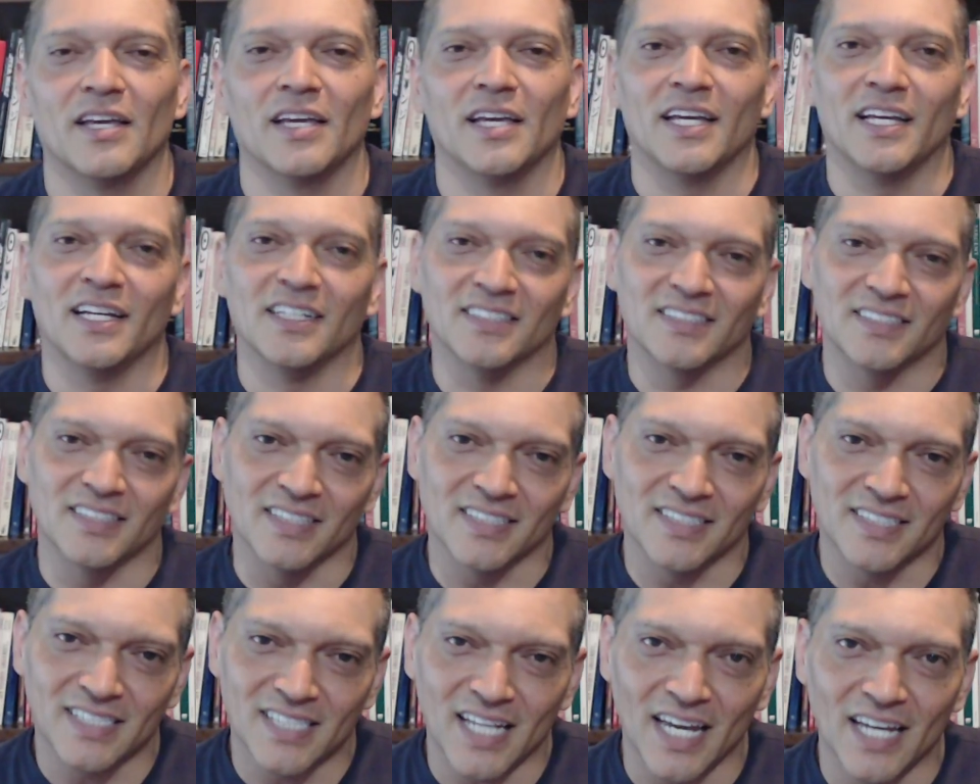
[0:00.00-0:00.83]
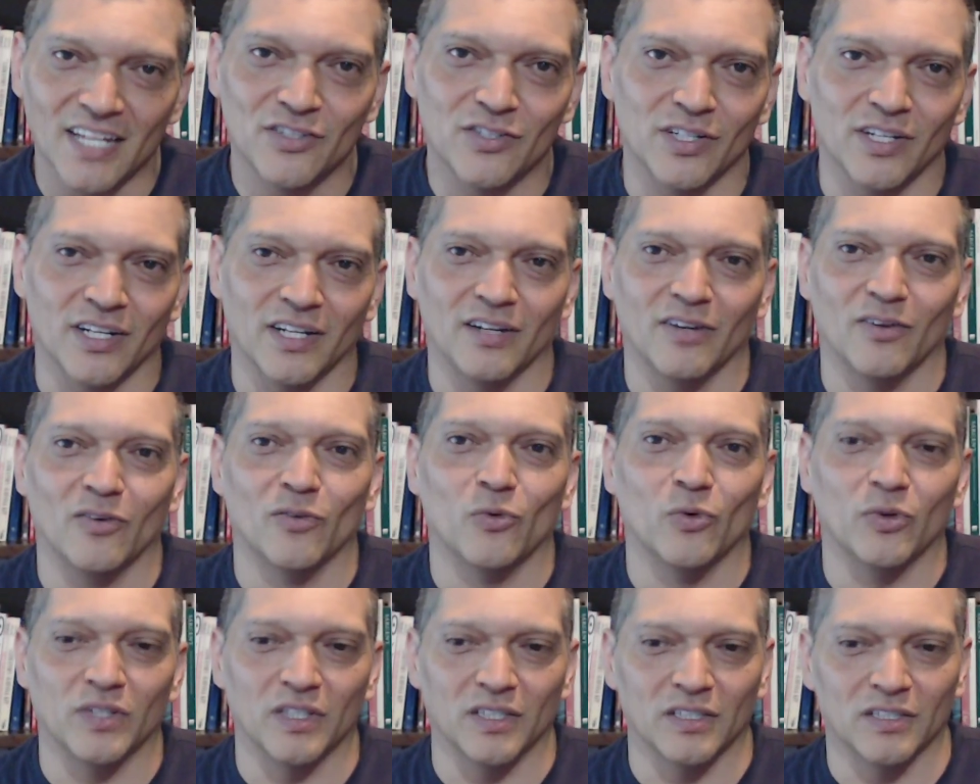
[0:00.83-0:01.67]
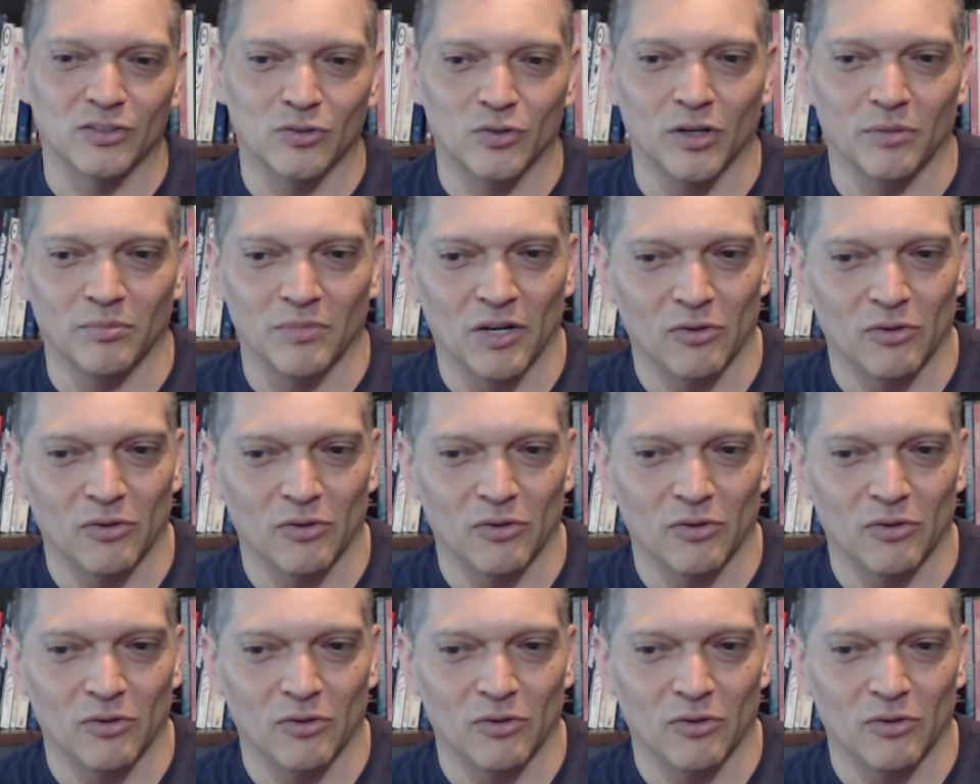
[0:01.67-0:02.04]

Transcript: is the staging within the script.